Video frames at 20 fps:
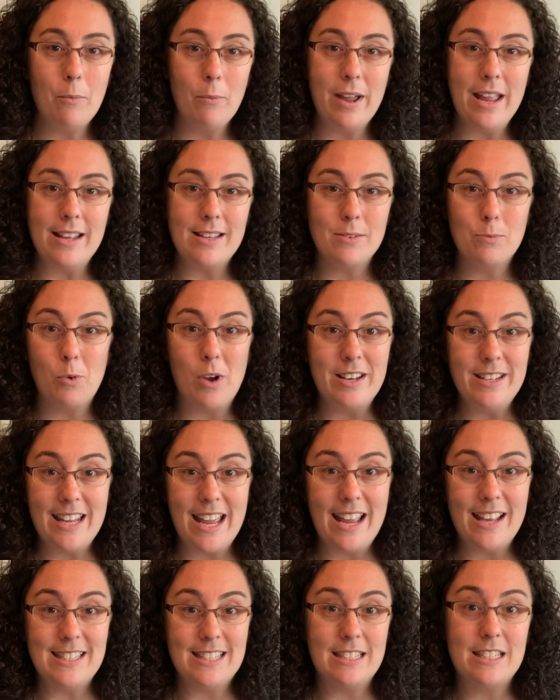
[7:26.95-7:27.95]
wait one
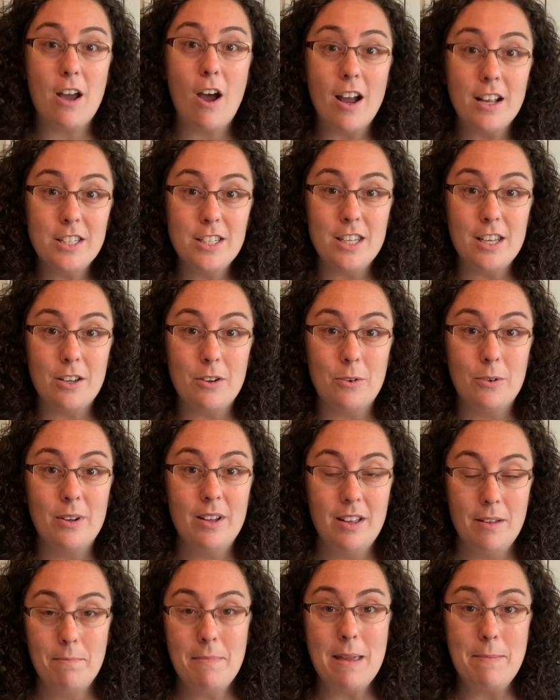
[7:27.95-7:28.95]
day to talk to you.
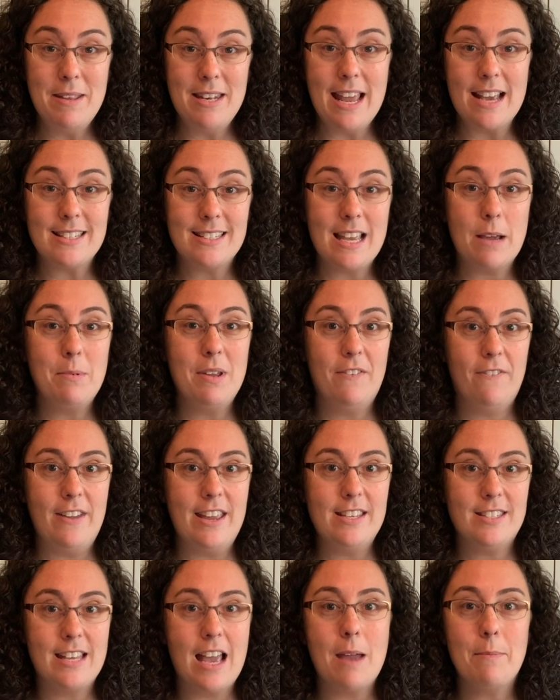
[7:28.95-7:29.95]
Maybe next time we
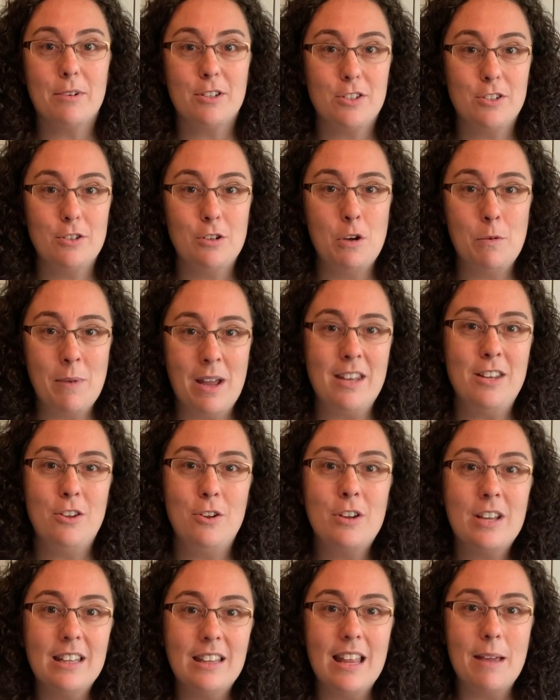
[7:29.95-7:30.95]
FaceTime or Zoom, and you
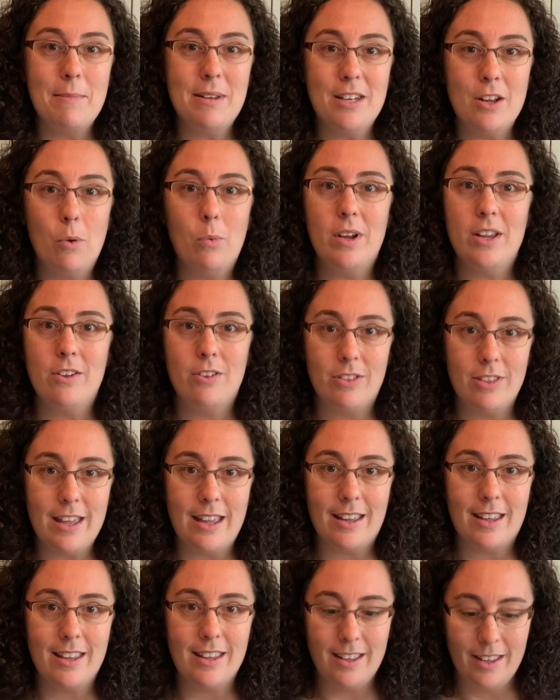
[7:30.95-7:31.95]
can let me know what you
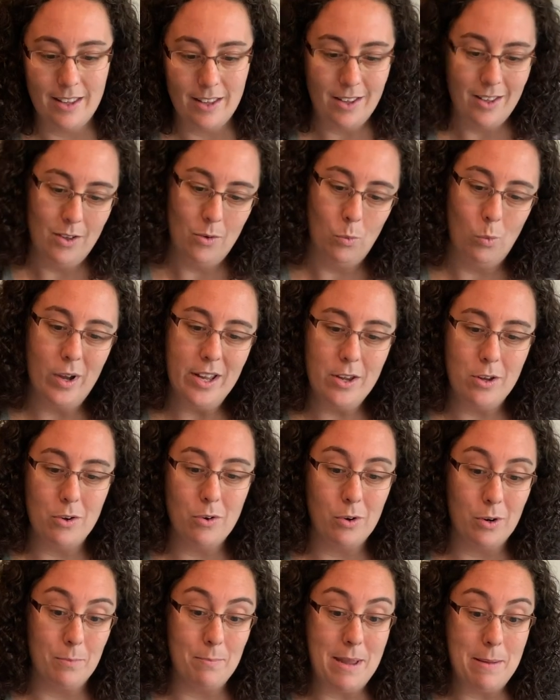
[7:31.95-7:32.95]
think,
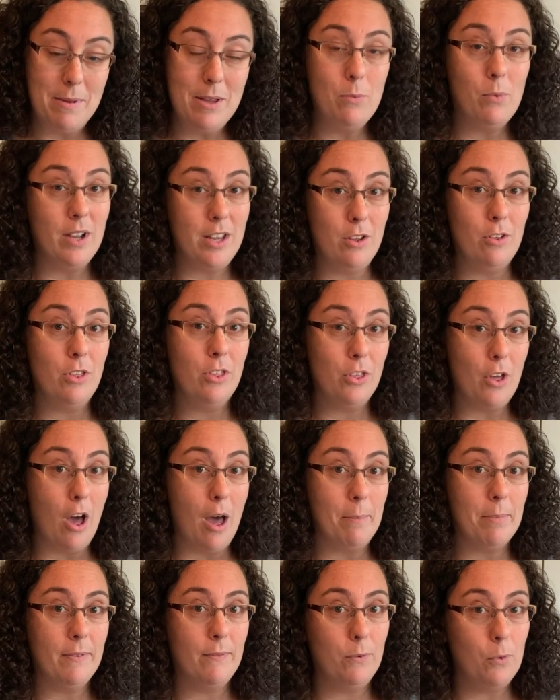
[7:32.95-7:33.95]
or maybe what you
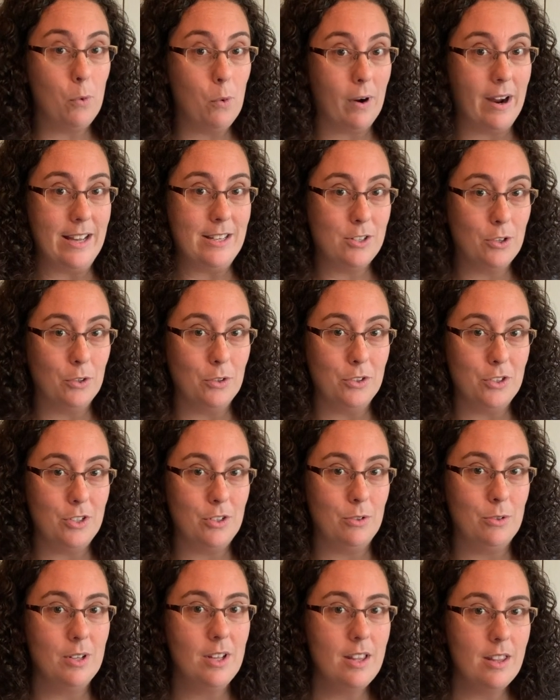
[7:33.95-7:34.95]
thought before I told
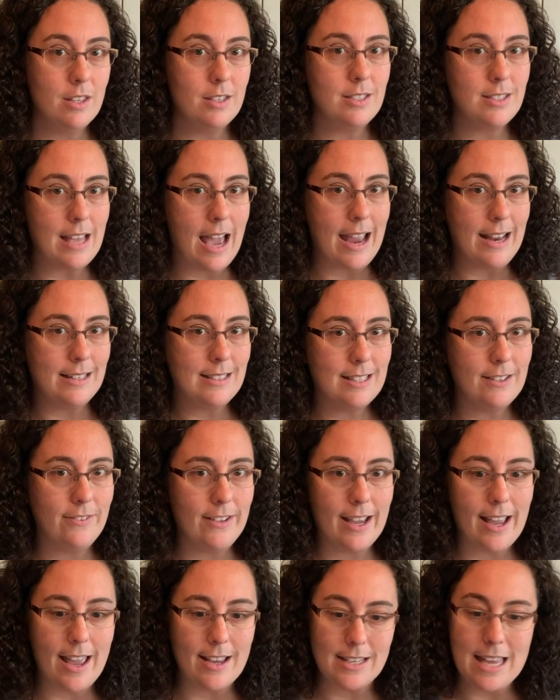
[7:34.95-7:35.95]
you the
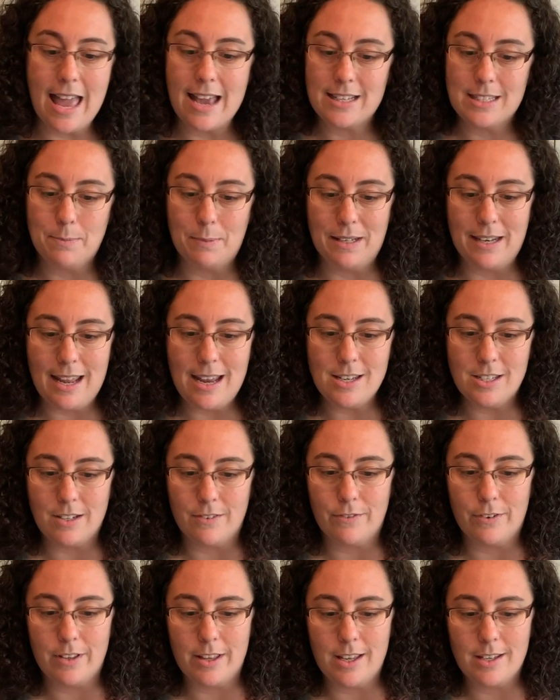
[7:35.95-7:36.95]
scientific explanation
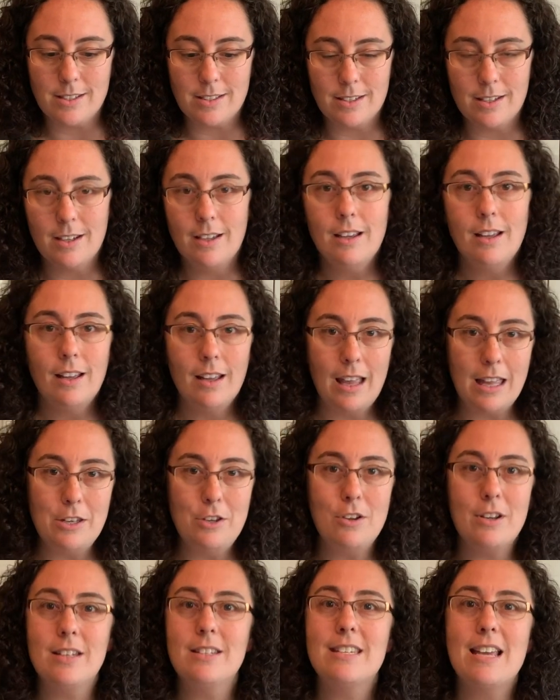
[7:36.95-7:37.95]
for this. And
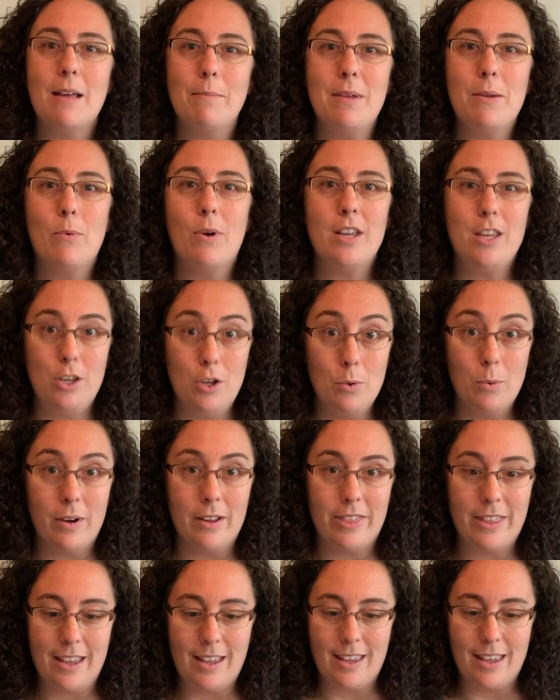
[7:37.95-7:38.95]
you can tell me what you were
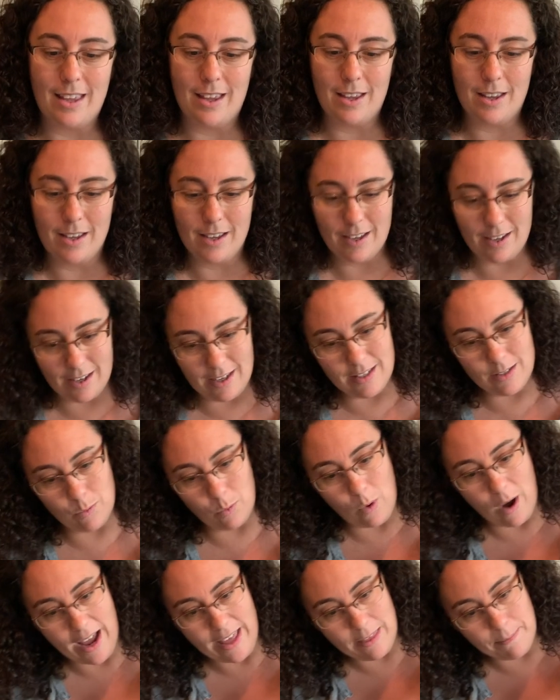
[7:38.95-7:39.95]
thinking is why the